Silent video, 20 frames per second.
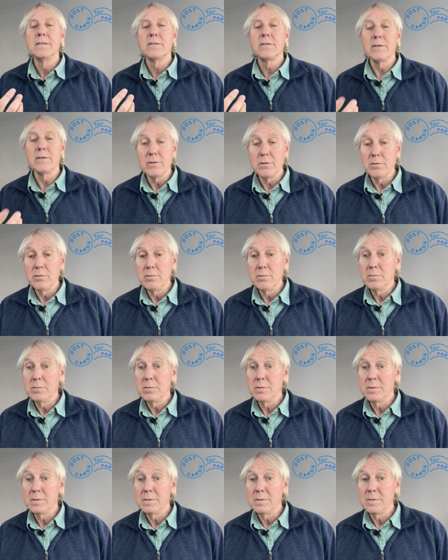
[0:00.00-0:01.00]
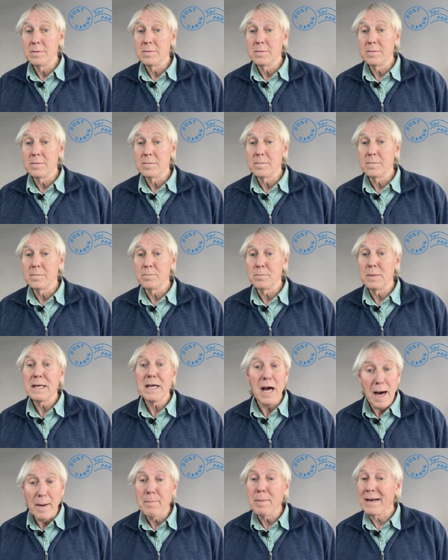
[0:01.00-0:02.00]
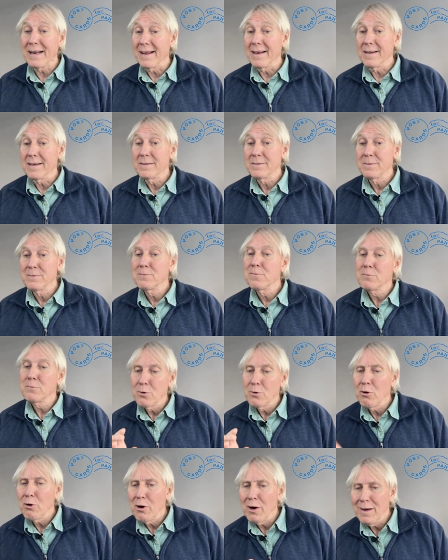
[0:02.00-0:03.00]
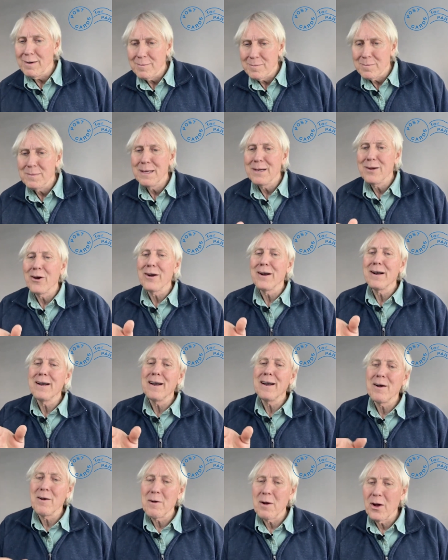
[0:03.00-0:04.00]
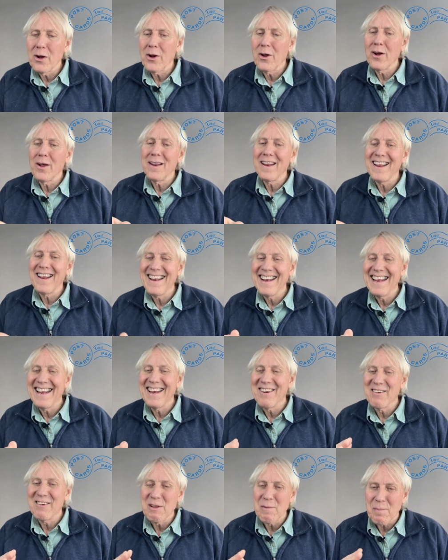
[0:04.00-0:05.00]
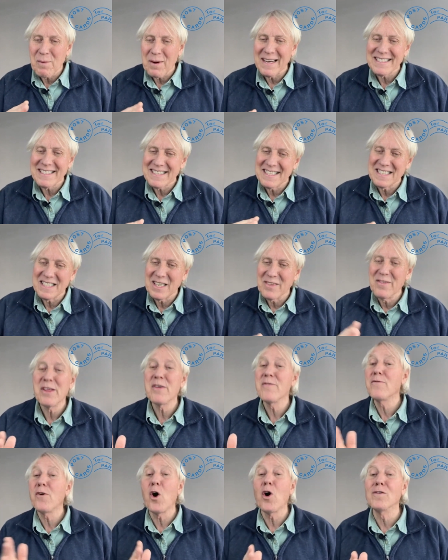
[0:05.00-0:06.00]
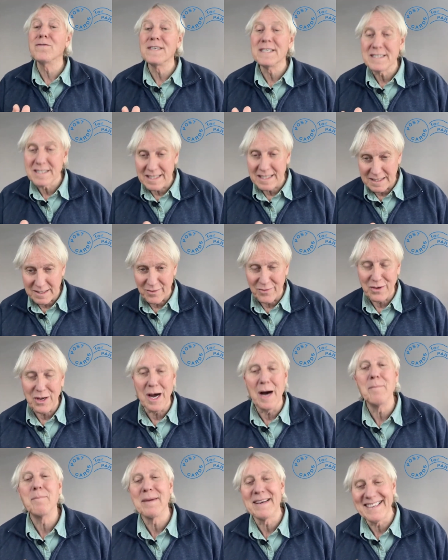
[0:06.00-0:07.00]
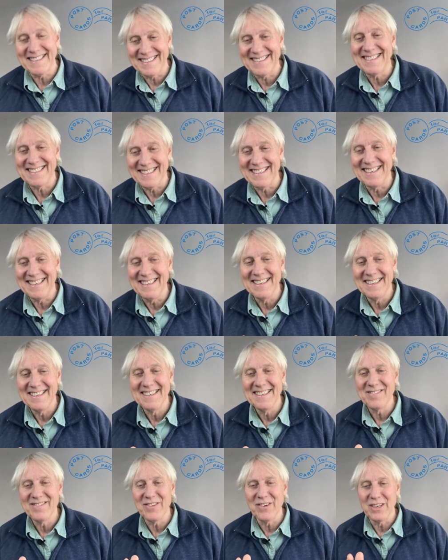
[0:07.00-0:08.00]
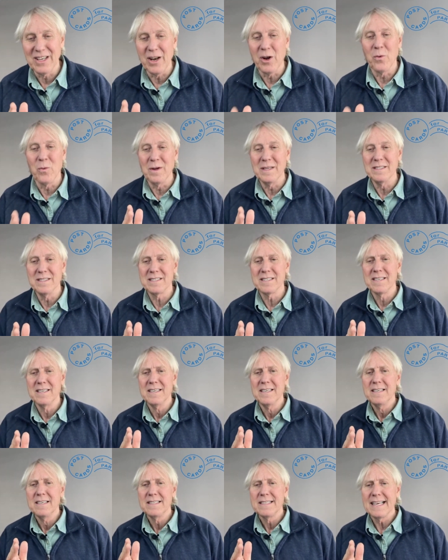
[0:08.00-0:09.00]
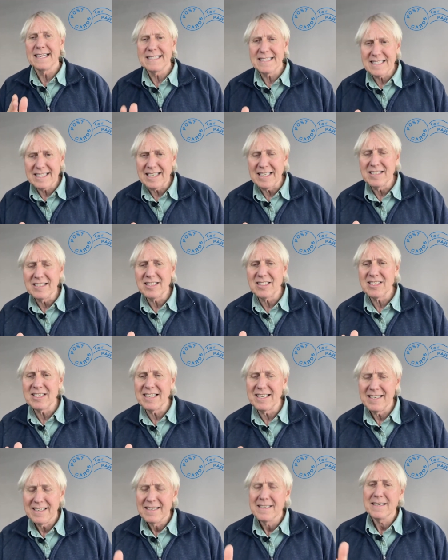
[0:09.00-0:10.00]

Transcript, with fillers: to be competent or hmm. being on an, uh, uh, you know, in the process of an evolving sense of competency? for little ones. Uh -huh. That uh-huh. sense that